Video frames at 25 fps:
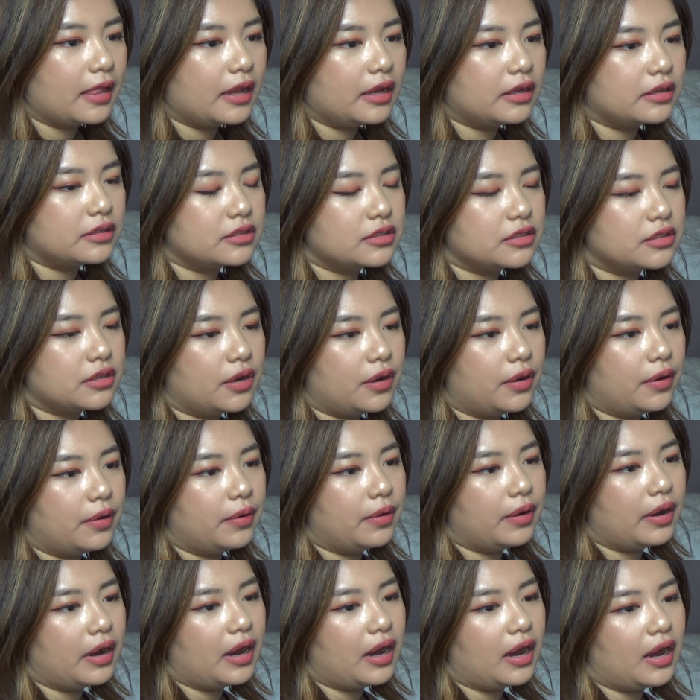And
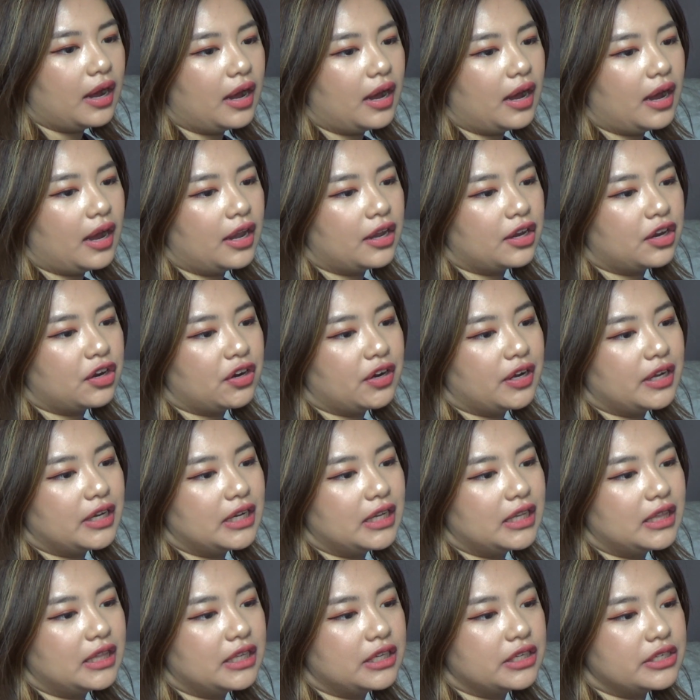so I
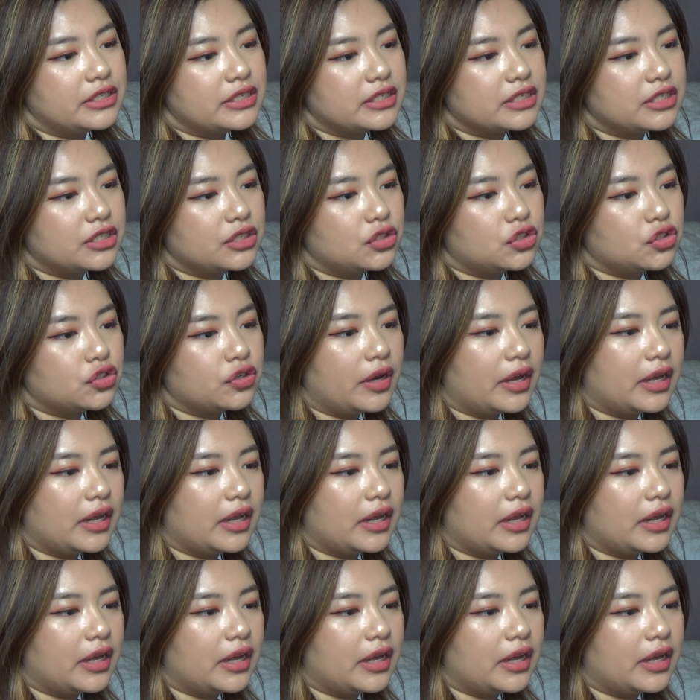created this